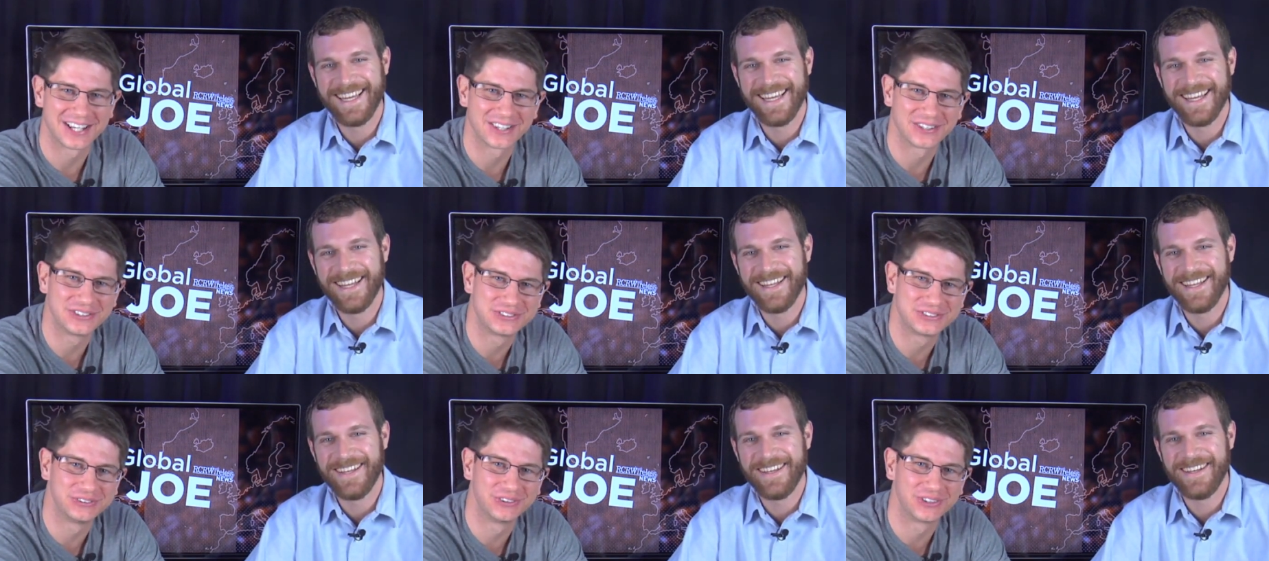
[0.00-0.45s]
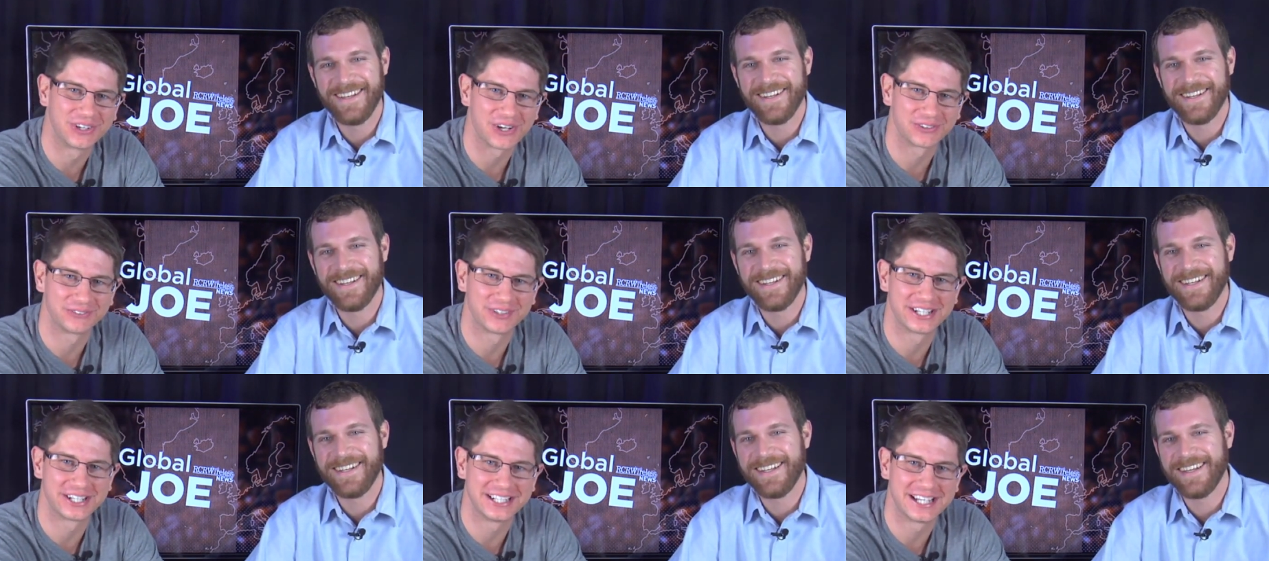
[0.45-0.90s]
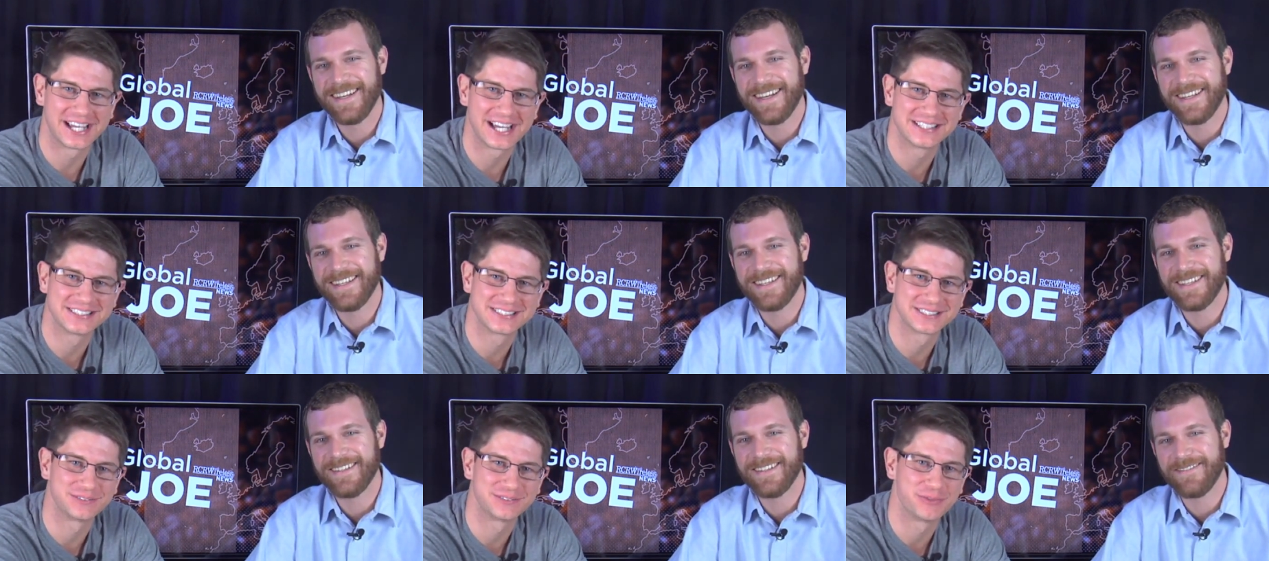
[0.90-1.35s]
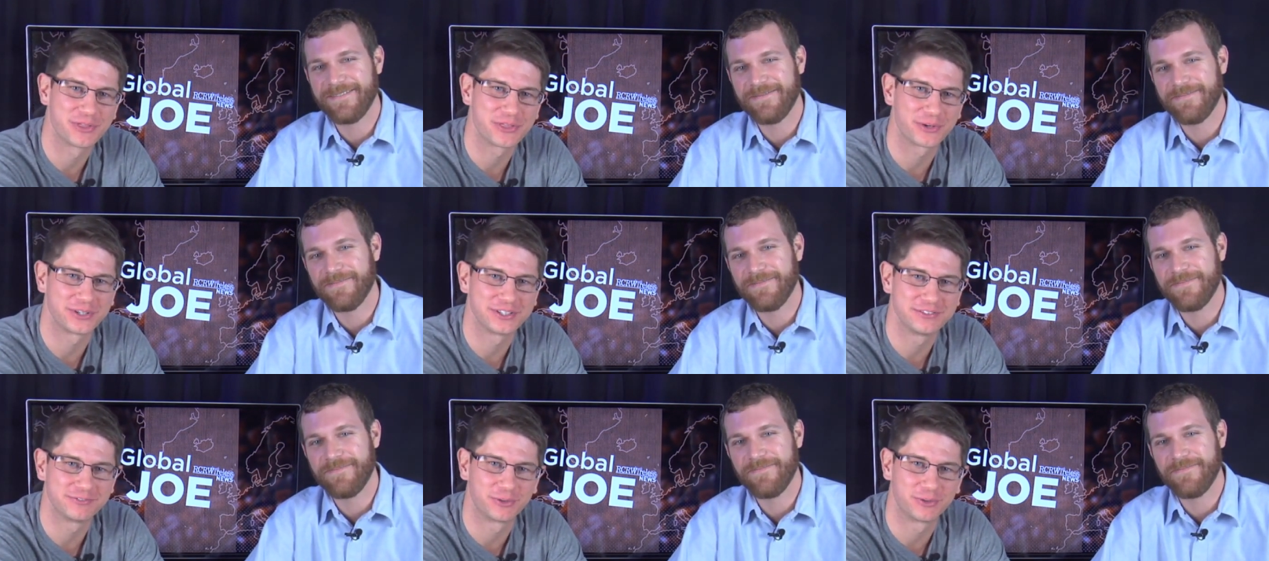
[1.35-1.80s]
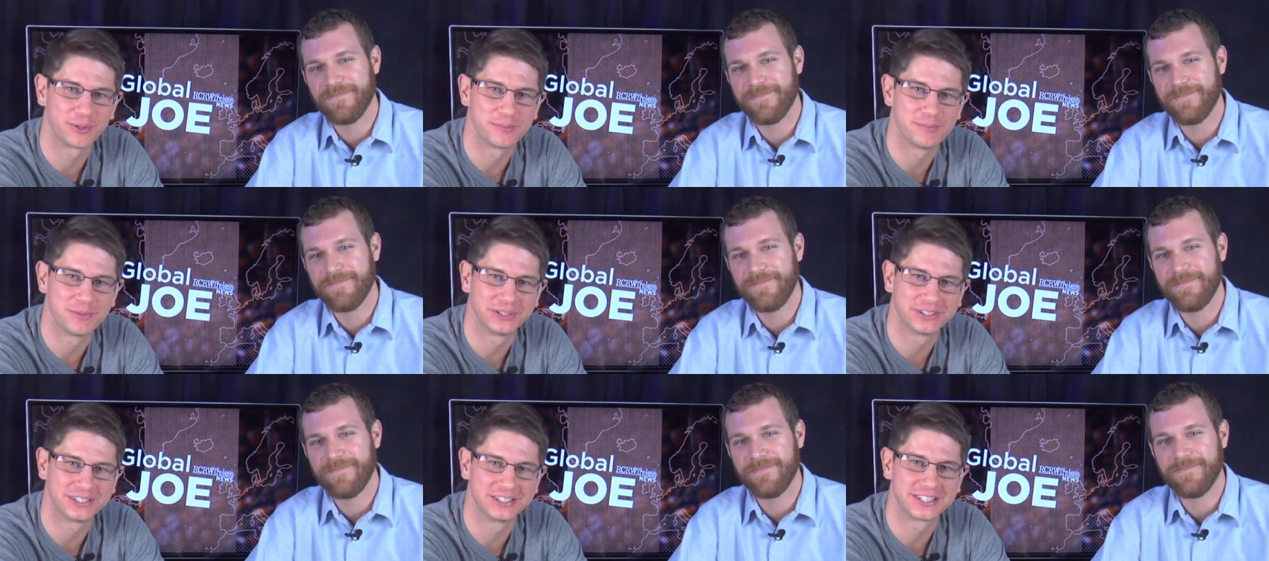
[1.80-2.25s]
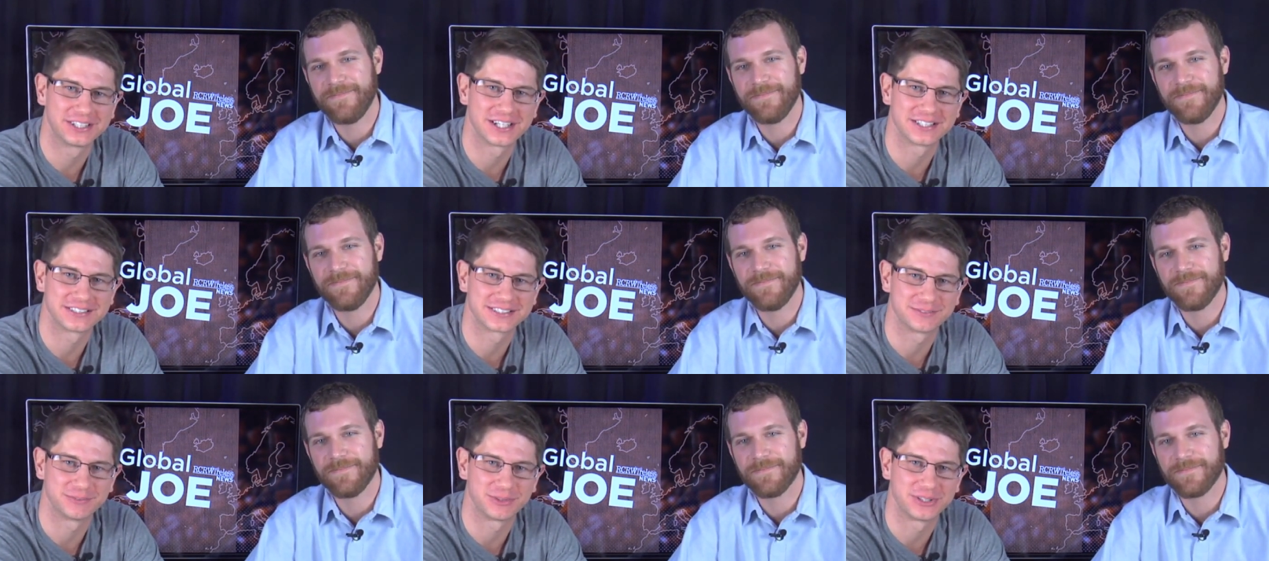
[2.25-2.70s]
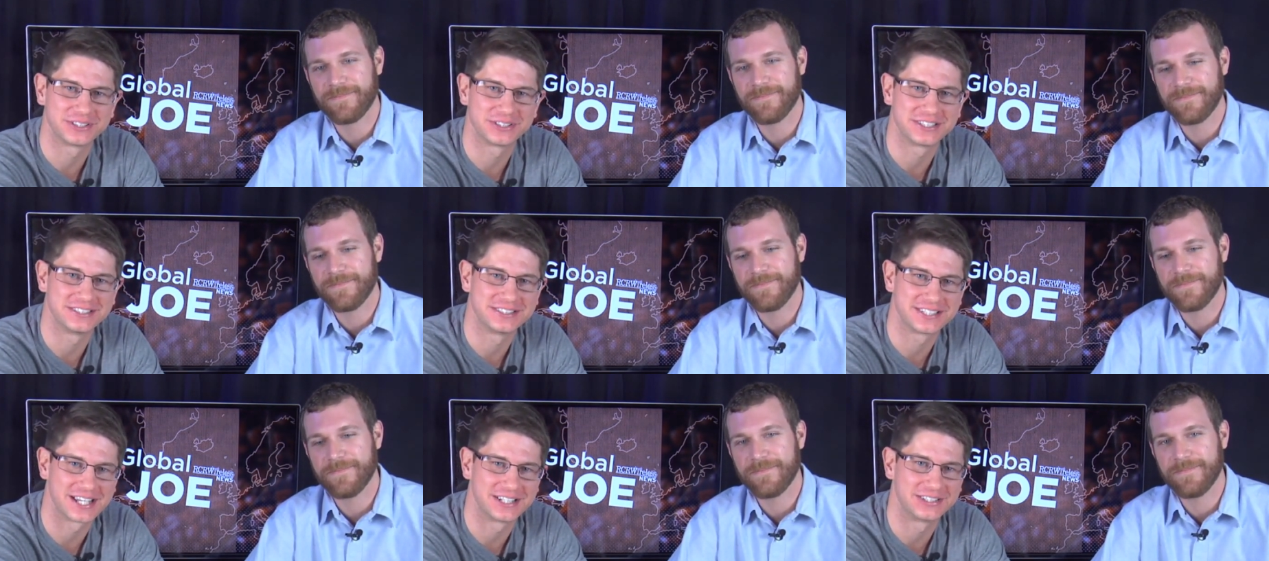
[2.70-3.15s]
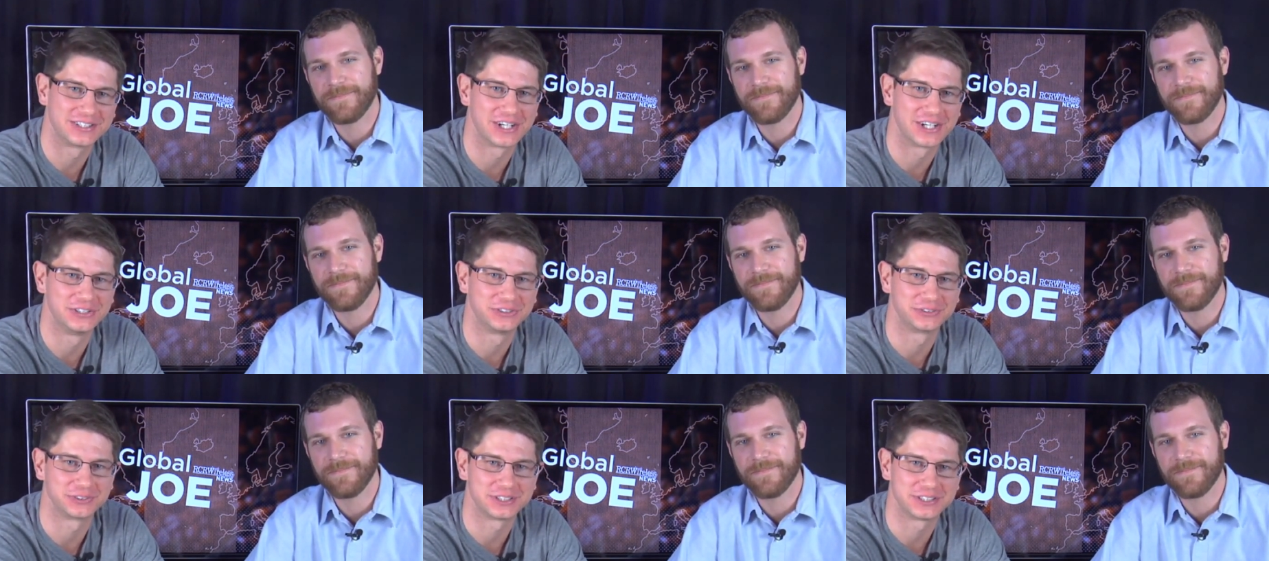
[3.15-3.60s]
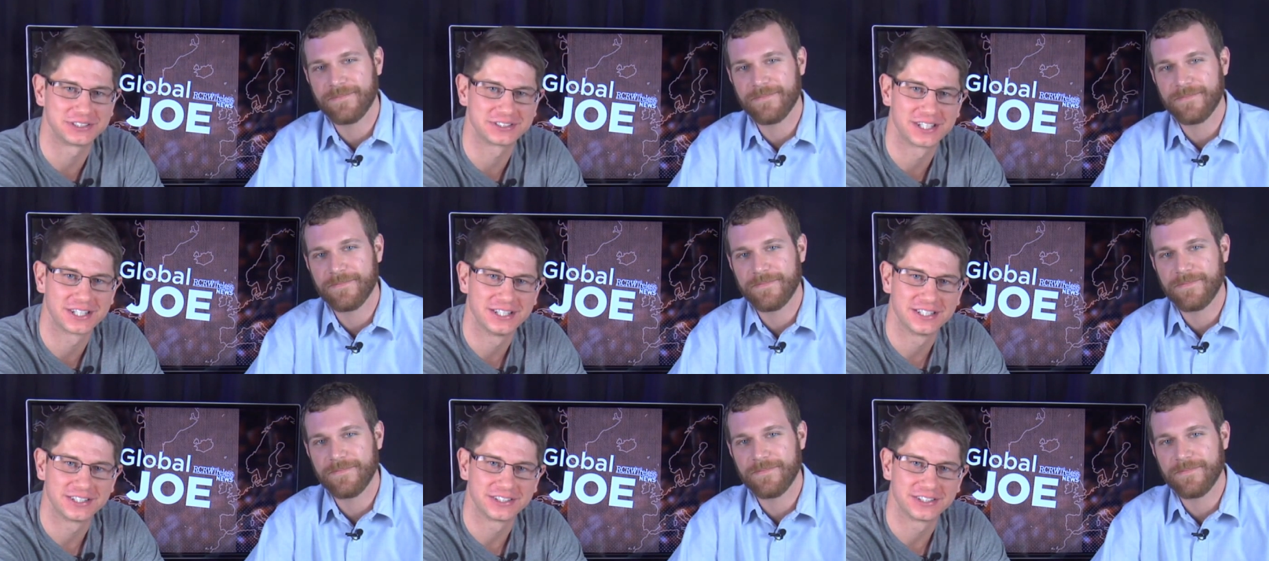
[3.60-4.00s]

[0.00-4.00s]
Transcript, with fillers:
Speaker 1: Tele2 already has some 34 million customers in 10 countries.